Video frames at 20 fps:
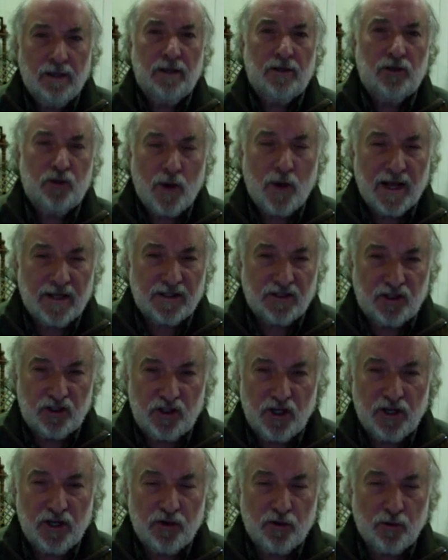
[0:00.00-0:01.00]

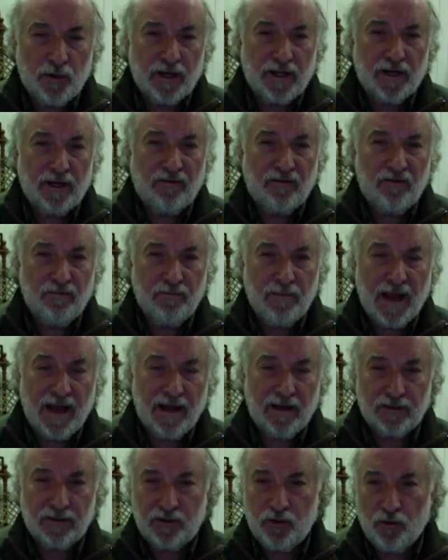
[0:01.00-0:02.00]
transgendering of a
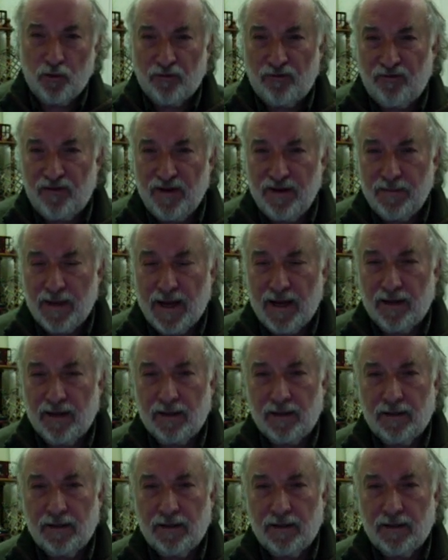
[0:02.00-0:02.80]
male to a female